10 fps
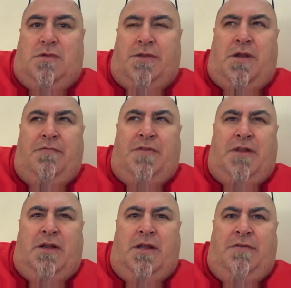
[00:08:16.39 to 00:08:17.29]
I don't even
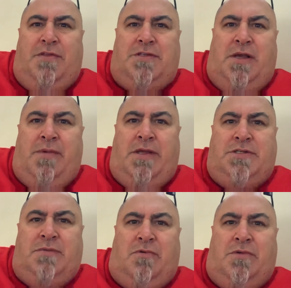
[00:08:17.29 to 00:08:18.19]
think they leave at the same age
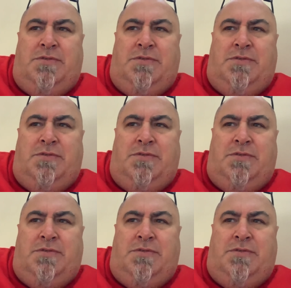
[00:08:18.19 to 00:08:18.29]
anymore.